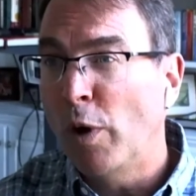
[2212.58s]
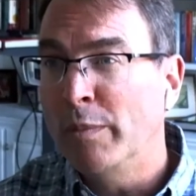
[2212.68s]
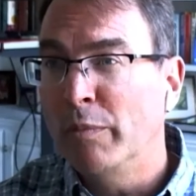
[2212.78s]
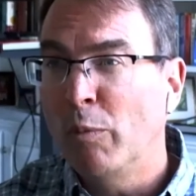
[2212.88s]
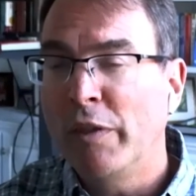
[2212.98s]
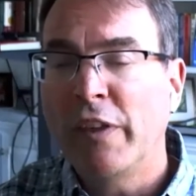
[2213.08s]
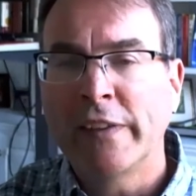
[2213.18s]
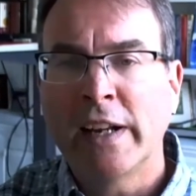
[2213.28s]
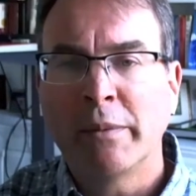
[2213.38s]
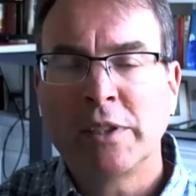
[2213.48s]
one
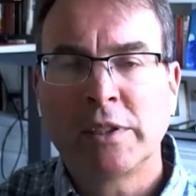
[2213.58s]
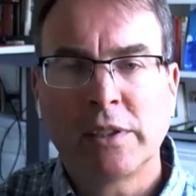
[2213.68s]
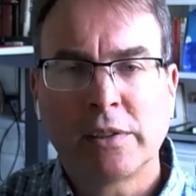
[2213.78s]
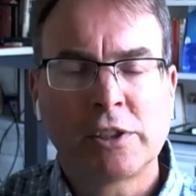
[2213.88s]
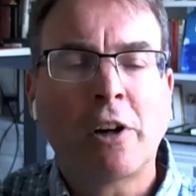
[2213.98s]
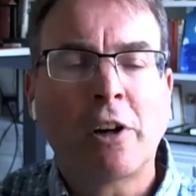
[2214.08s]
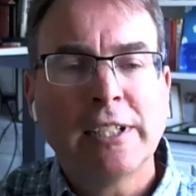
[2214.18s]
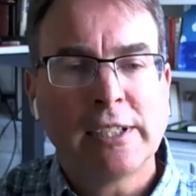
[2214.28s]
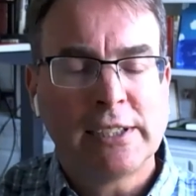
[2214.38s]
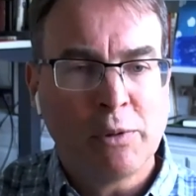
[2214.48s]
one thing that i'm
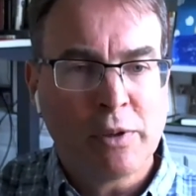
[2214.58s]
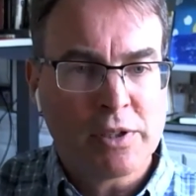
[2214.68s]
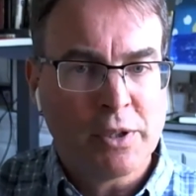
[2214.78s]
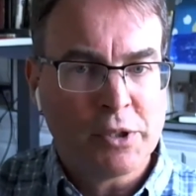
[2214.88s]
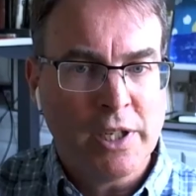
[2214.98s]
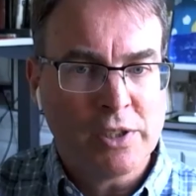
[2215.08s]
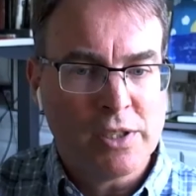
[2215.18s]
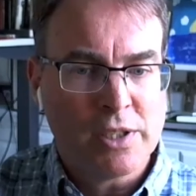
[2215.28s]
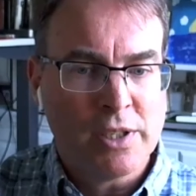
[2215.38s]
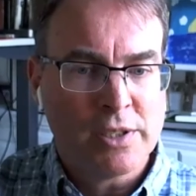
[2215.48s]
starting to see with
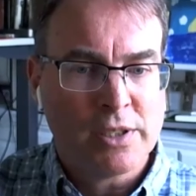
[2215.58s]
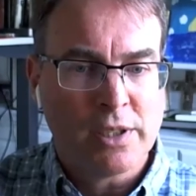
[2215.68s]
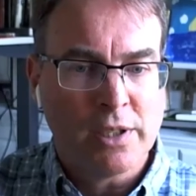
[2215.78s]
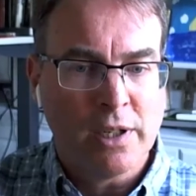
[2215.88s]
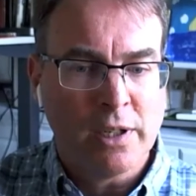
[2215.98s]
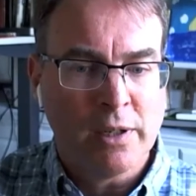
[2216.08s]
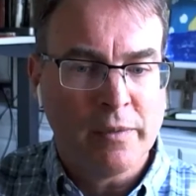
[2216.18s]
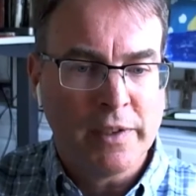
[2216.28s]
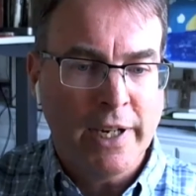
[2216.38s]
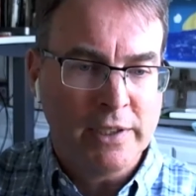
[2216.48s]
associations is
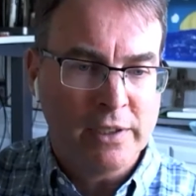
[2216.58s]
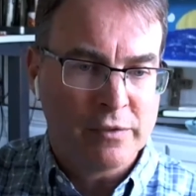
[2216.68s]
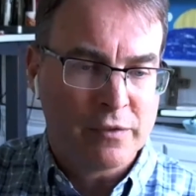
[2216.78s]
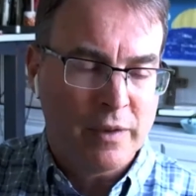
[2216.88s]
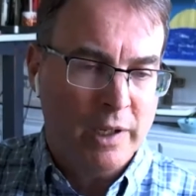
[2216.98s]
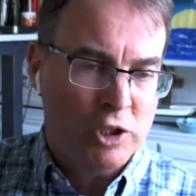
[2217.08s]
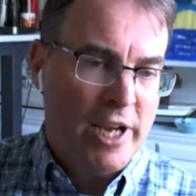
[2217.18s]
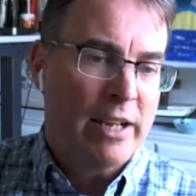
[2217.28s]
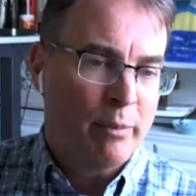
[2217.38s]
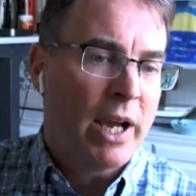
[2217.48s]
uh, the idea of a
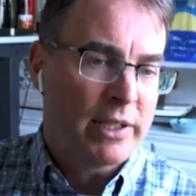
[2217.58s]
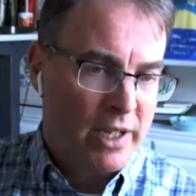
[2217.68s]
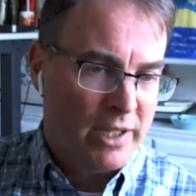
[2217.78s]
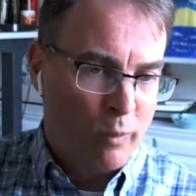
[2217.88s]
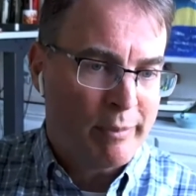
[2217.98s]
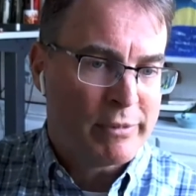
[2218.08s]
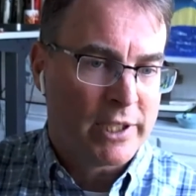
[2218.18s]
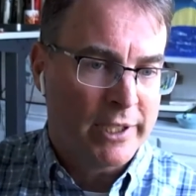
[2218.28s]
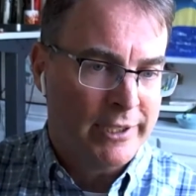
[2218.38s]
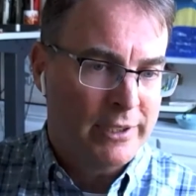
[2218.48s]
chat bot on the
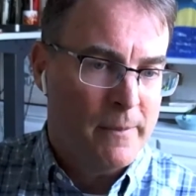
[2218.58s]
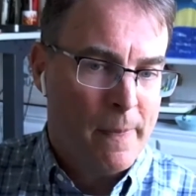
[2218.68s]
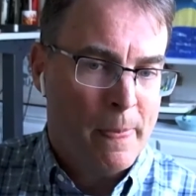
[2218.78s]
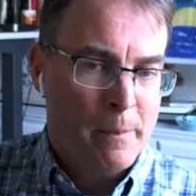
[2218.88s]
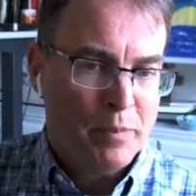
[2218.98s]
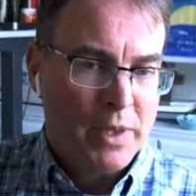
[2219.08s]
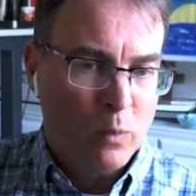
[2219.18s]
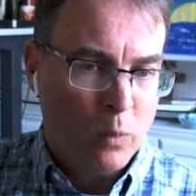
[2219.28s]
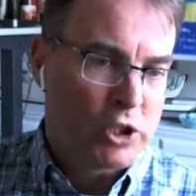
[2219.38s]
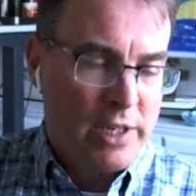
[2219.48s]
website
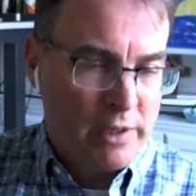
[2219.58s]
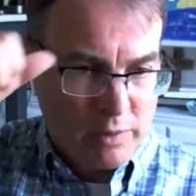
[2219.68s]
which